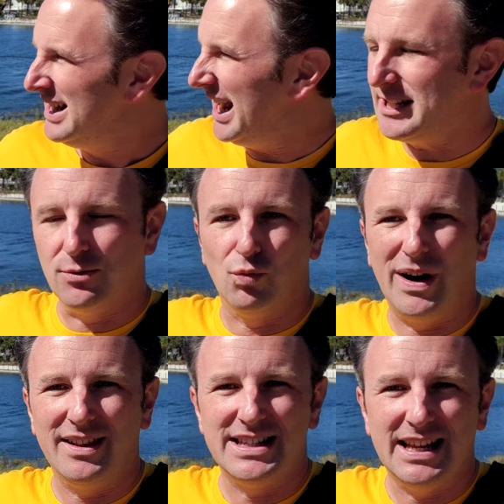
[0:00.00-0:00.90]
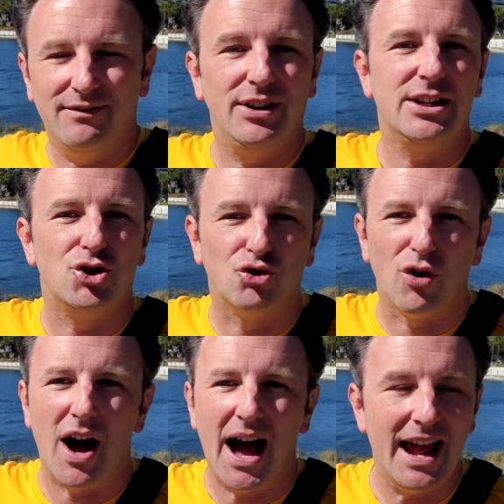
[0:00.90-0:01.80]
it's relatively
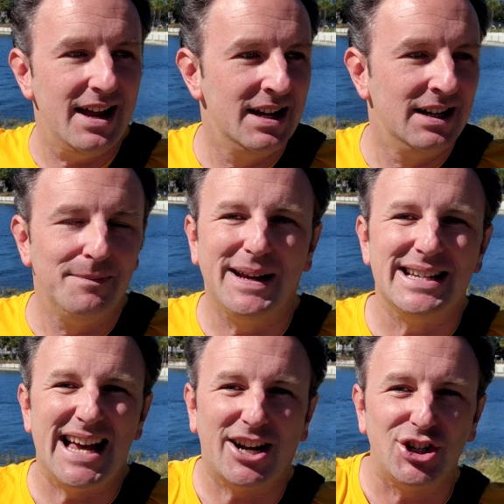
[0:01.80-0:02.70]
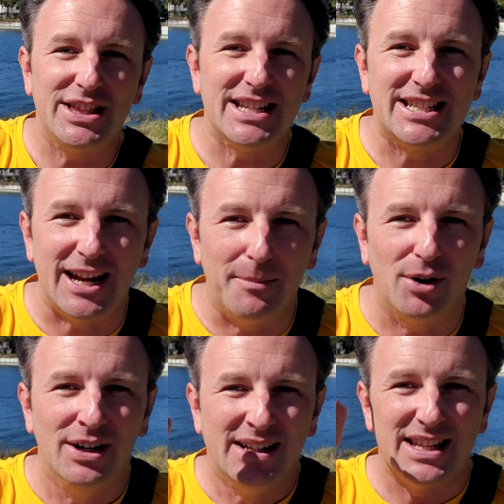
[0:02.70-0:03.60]
dry because actually in the
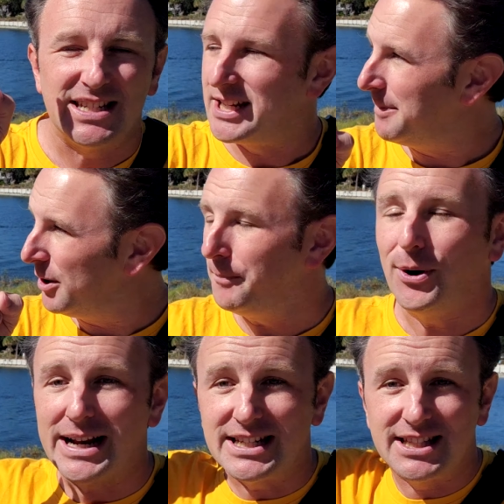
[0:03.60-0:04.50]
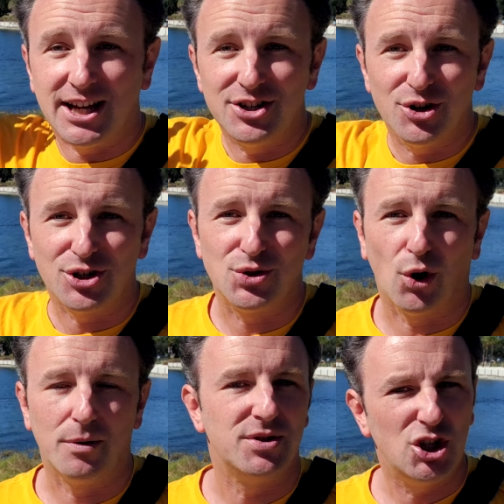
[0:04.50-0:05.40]
summer, the summer brings
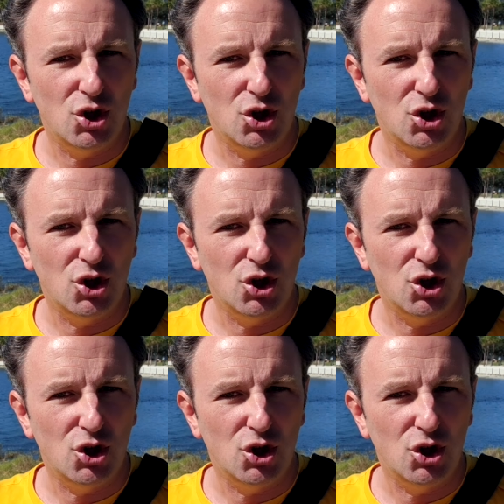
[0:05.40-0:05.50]
thunderstorms.